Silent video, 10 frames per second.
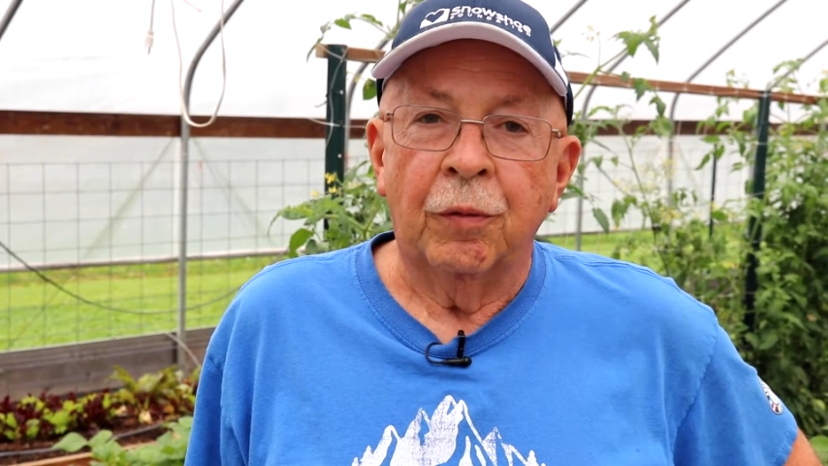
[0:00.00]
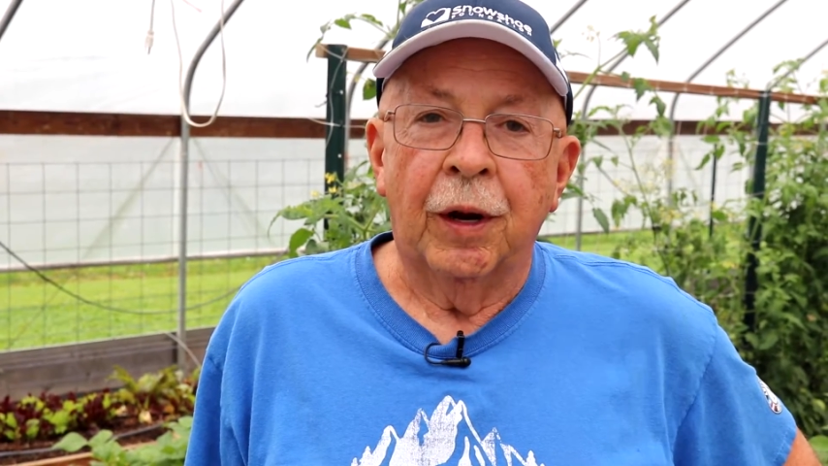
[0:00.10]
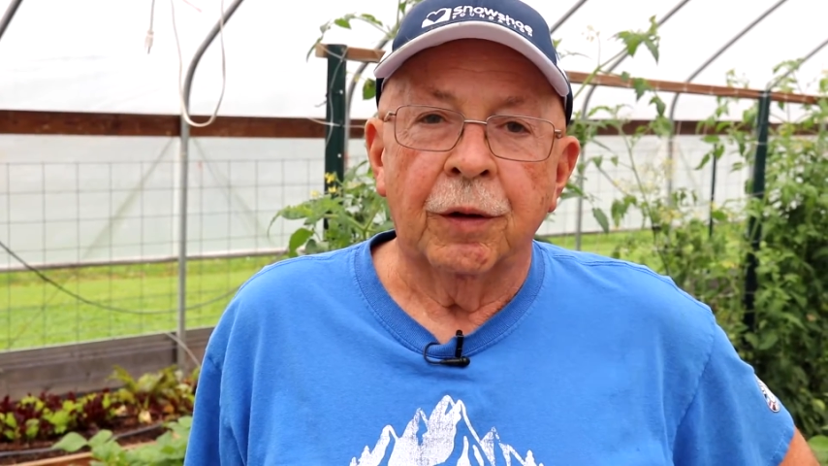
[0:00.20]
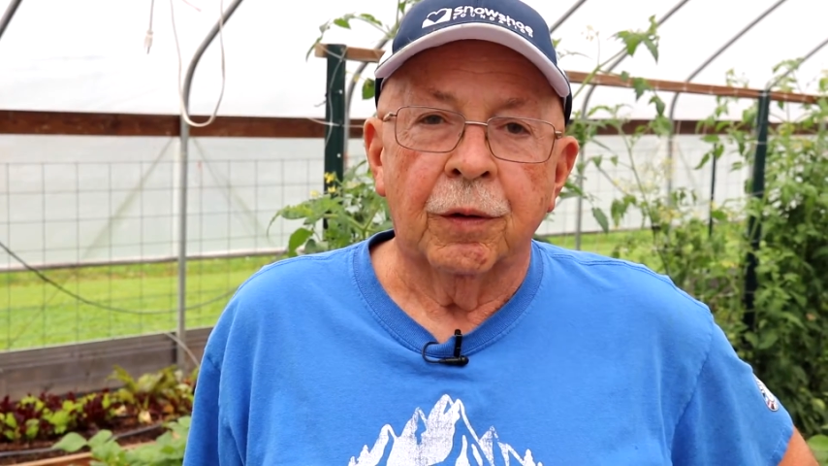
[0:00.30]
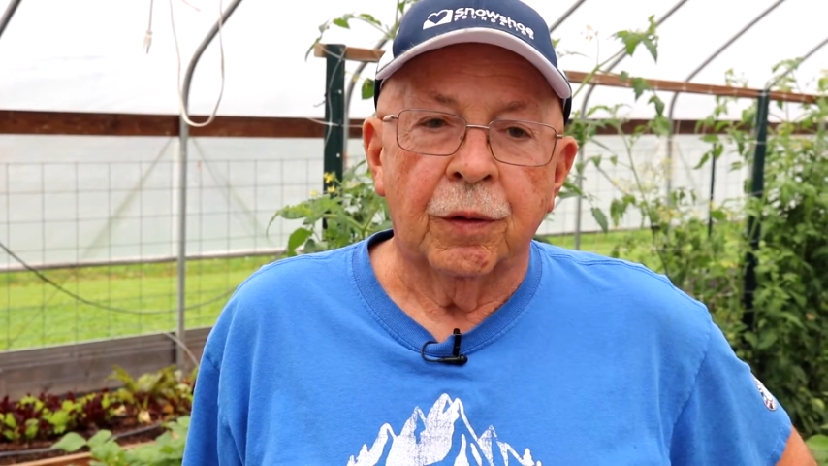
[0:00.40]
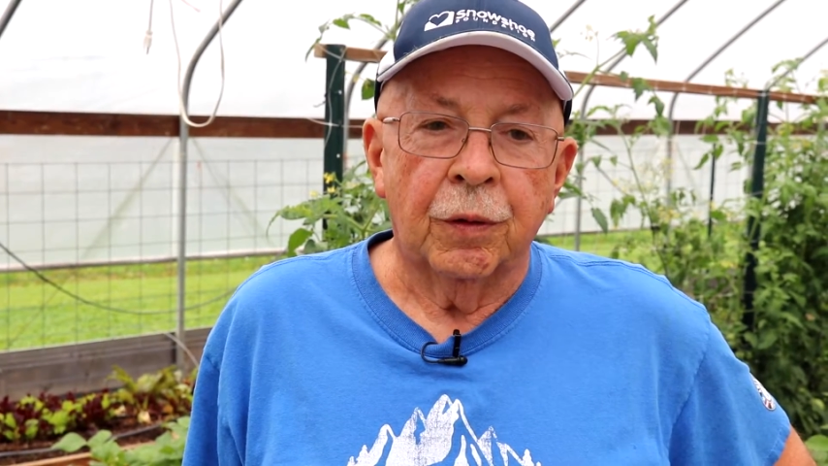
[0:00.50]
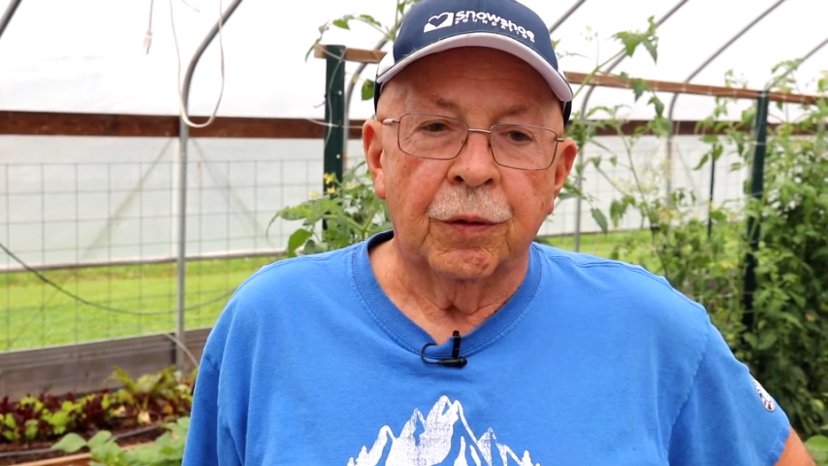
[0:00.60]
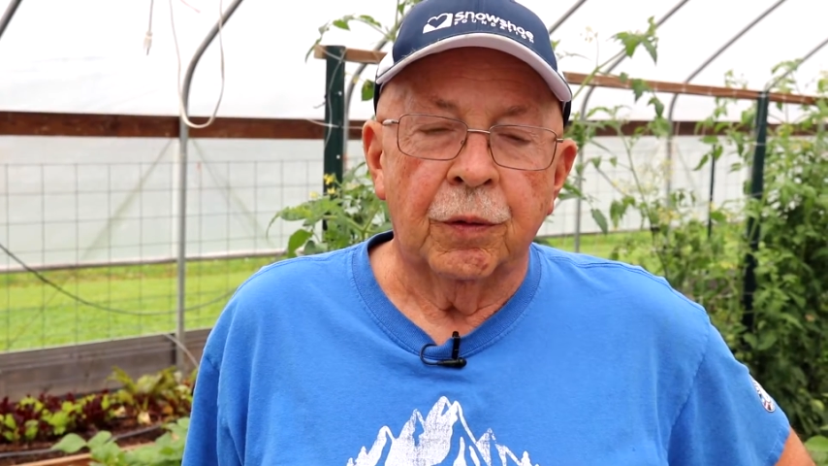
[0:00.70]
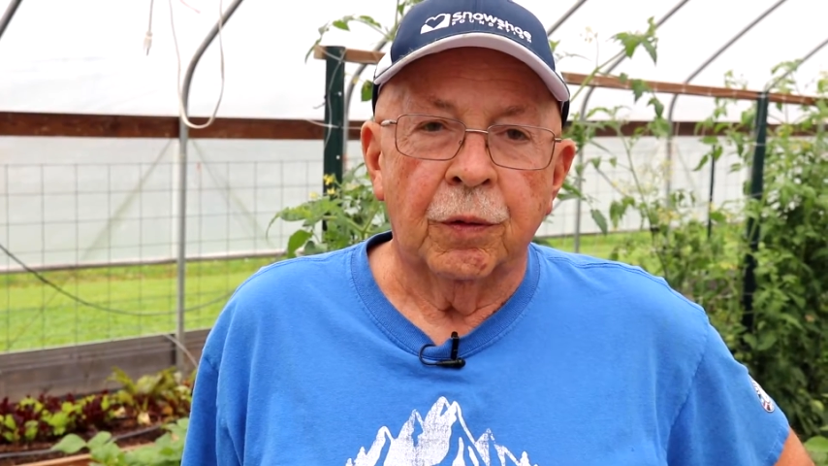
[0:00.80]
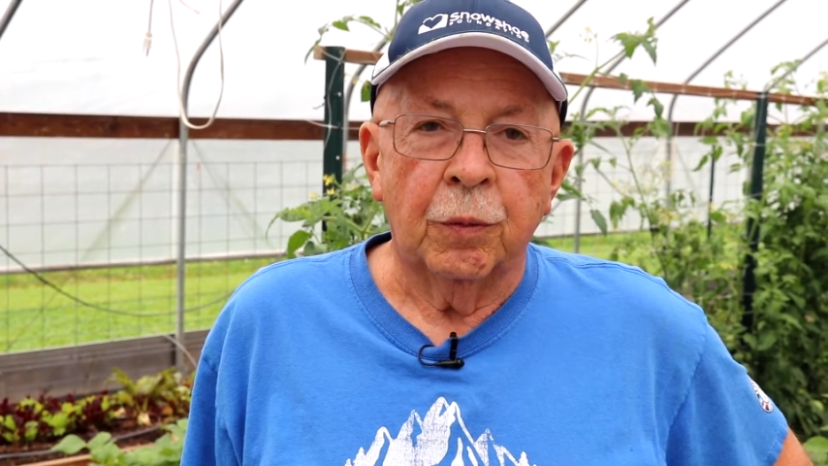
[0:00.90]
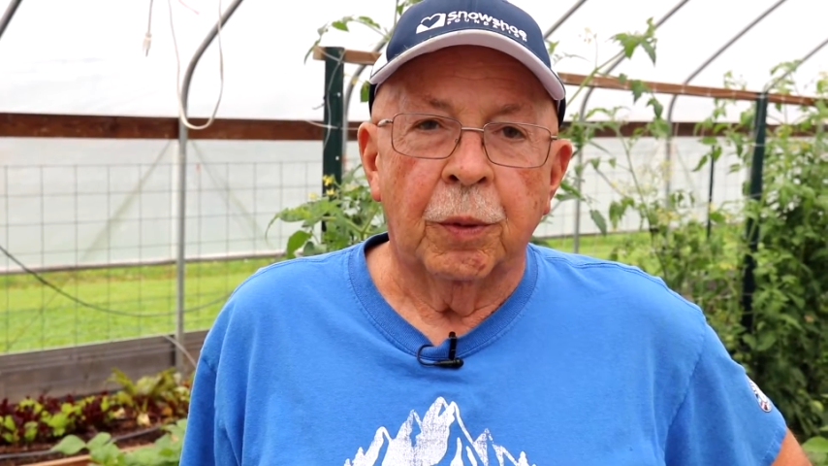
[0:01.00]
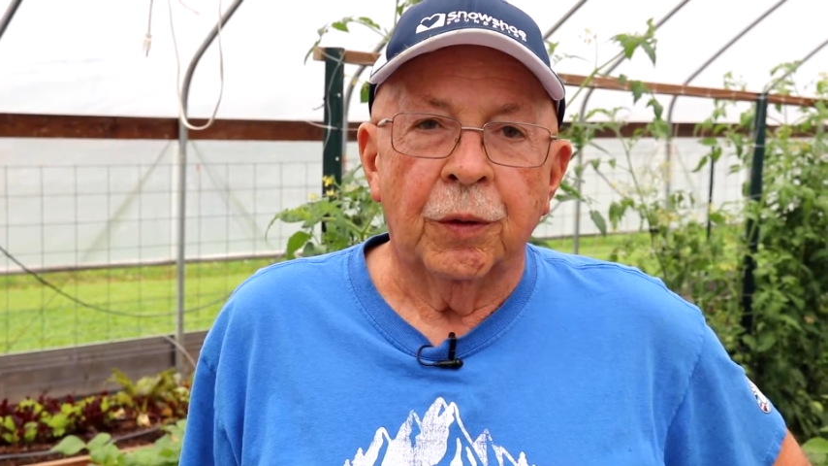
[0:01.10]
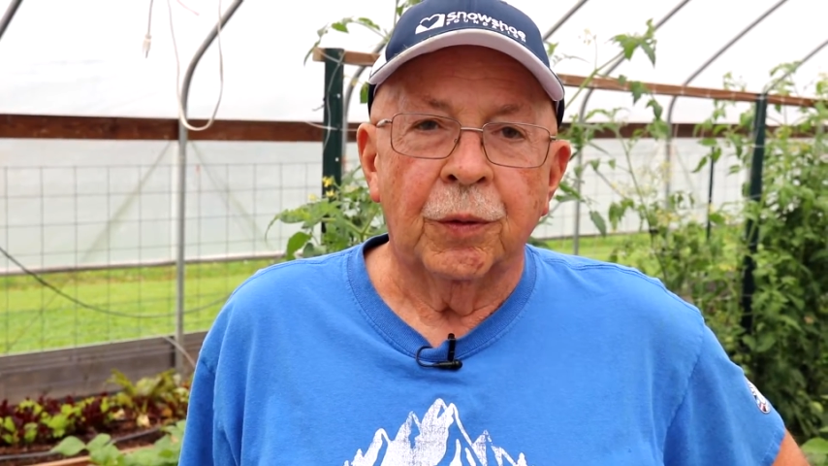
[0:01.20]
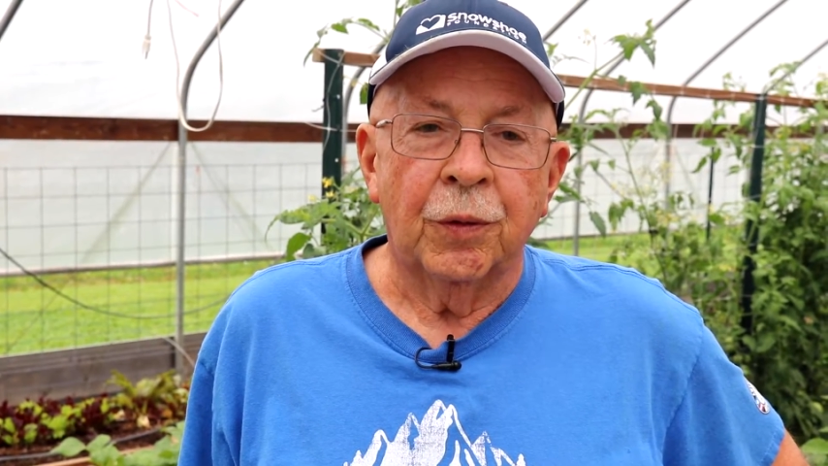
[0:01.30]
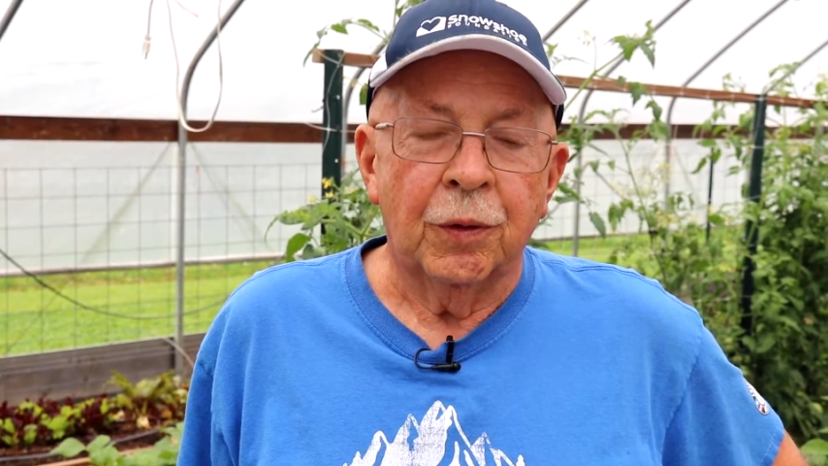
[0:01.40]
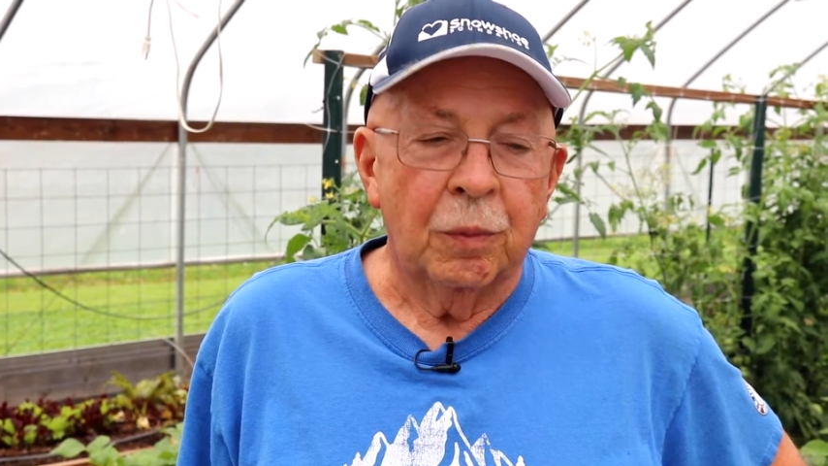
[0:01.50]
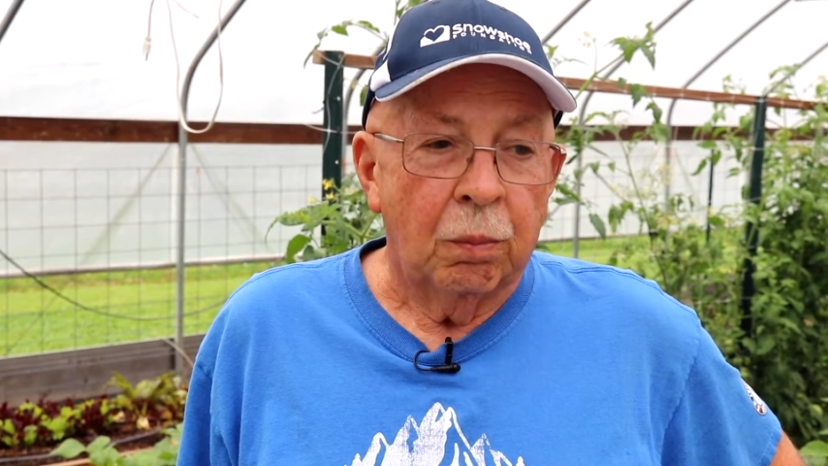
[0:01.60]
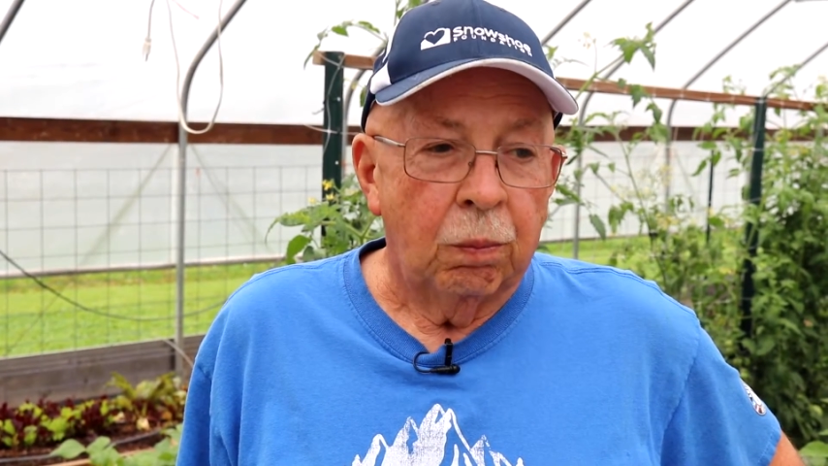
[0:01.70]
of Agriculture, a specialty